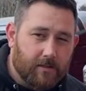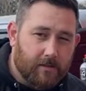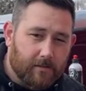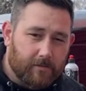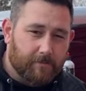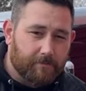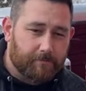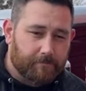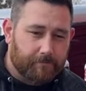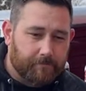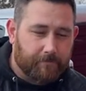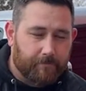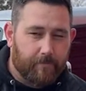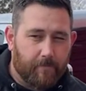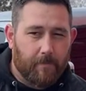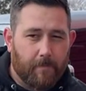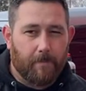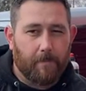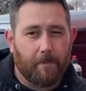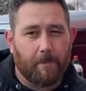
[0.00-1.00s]
Leo says,
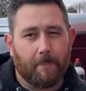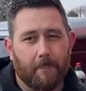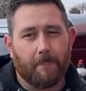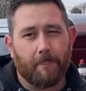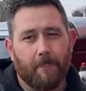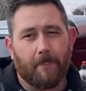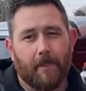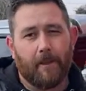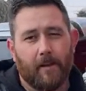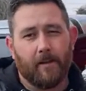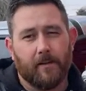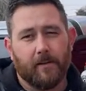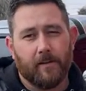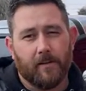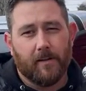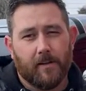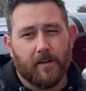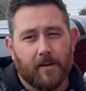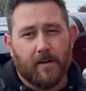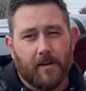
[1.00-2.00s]
is that all-purpose
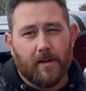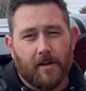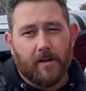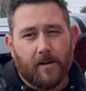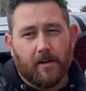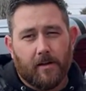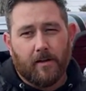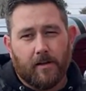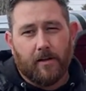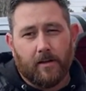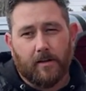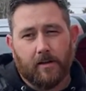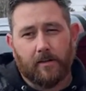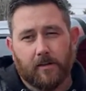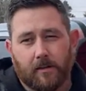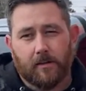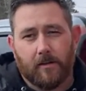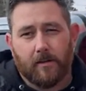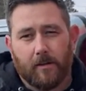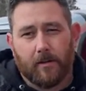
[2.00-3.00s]
exterior dressing
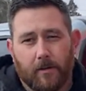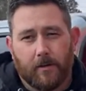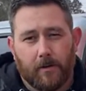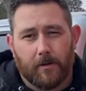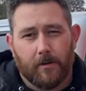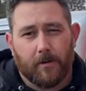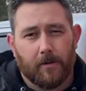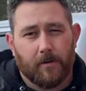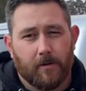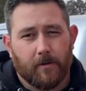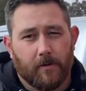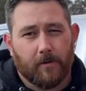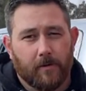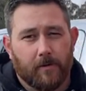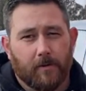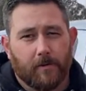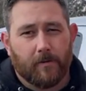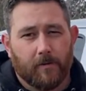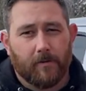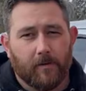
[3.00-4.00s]
need to be worked in?
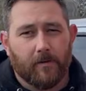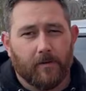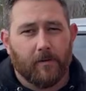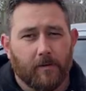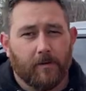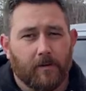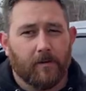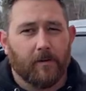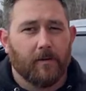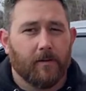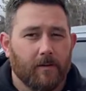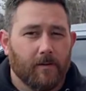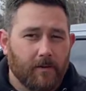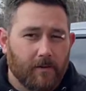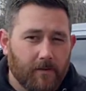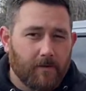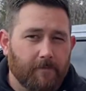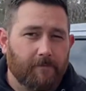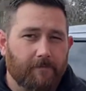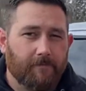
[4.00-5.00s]
I always
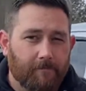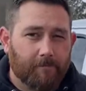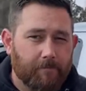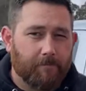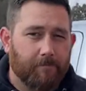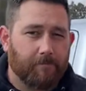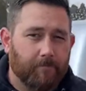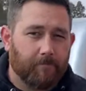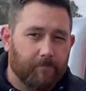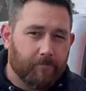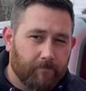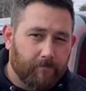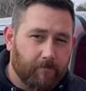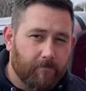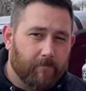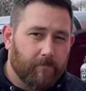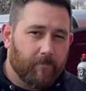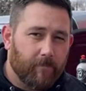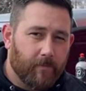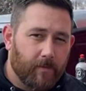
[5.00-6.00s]
find it harder to
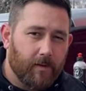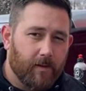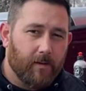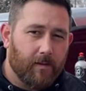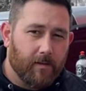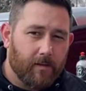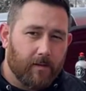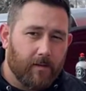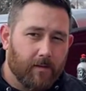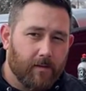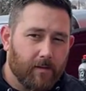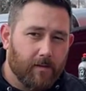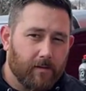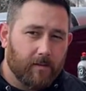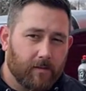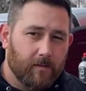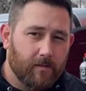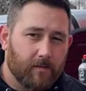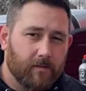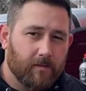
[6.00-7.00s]
apply than the other dressing.
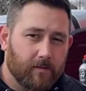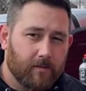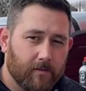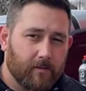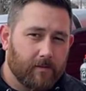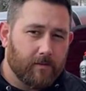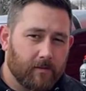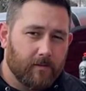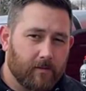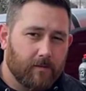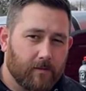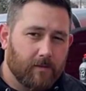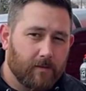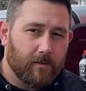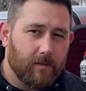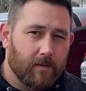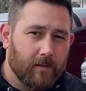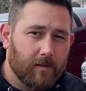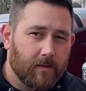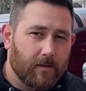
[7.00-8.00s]
It tends to beat up
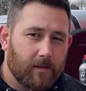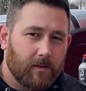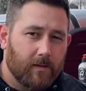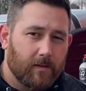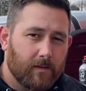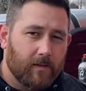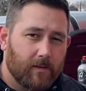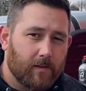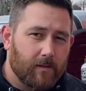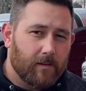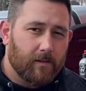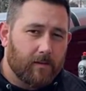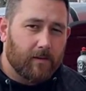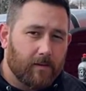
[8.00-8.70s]
on the trim.